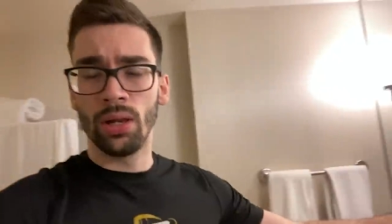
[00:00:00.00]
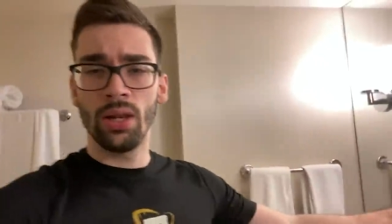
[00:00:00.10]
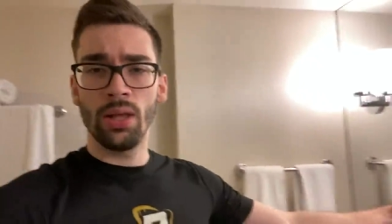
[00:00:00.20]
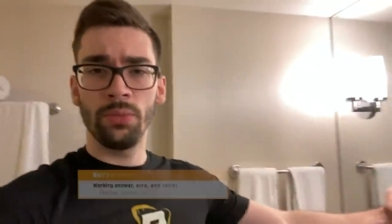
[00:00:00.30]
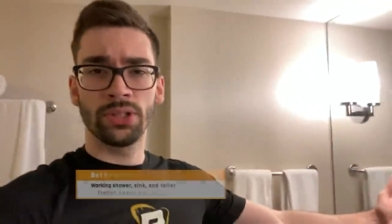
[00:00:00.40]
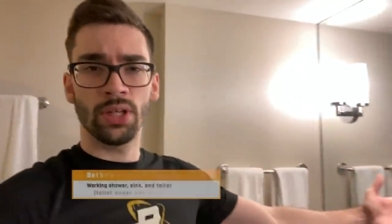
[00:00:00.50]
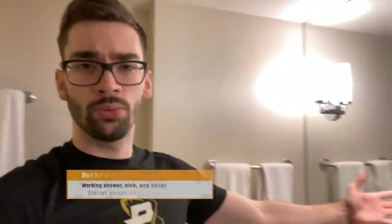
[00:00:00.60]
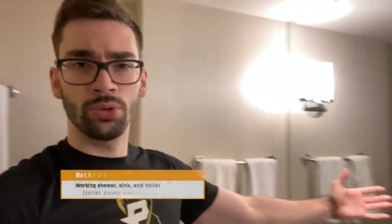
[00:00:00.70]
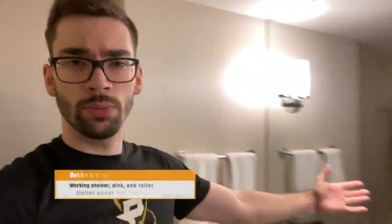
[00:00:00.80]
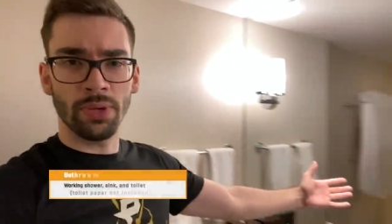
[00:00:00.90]
Let me start
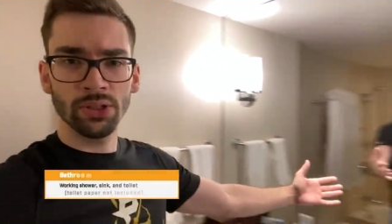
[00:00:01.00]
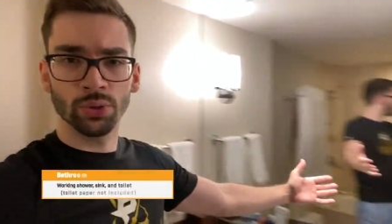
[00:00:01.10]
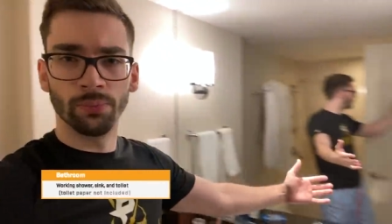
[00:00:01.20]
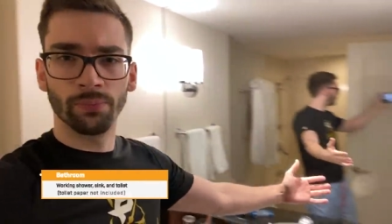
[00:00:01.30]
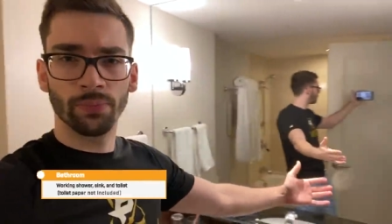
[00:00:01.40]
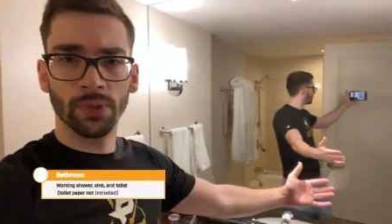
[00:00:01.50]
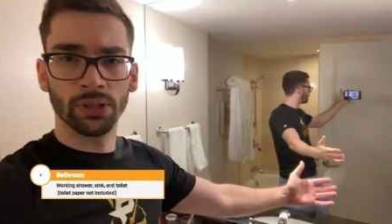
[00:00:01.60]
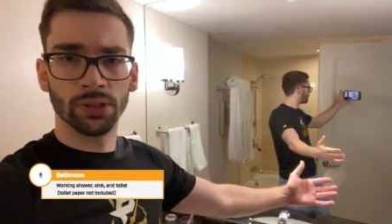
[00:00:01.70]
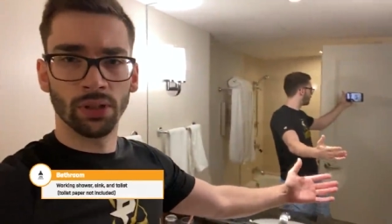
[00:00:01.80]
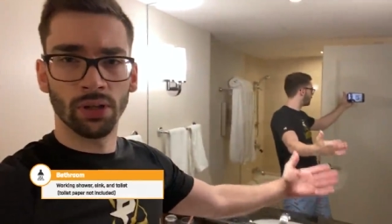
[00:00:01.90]
with the bathroom.
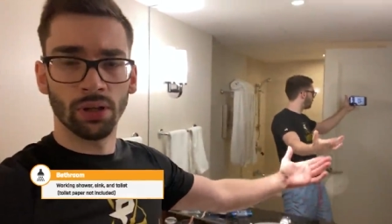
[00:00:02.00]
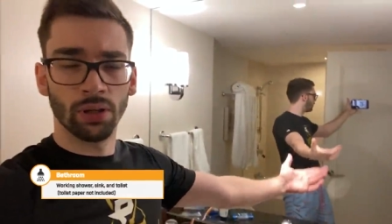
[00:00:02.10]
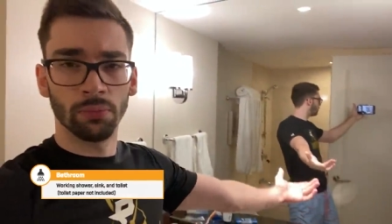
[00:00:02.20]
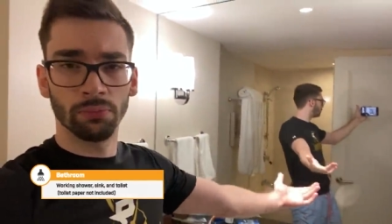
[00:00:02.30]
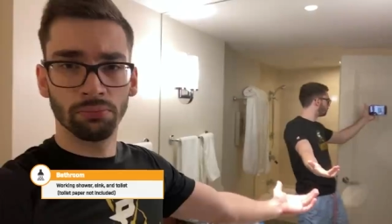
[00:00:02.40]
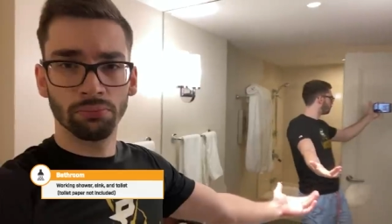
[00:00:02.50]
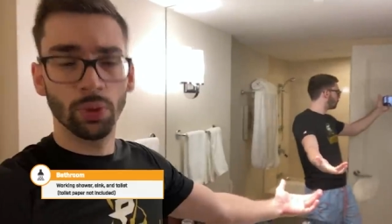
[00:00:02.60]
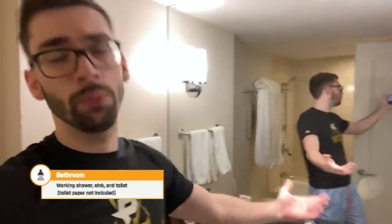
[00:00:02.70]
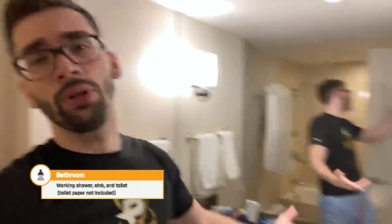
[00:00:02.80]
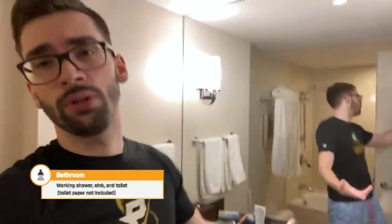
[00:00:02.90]
It's a uh,
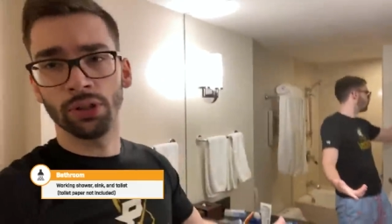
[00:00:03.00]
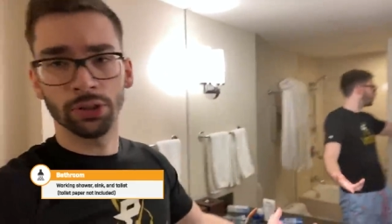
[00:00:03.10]
a pretty nice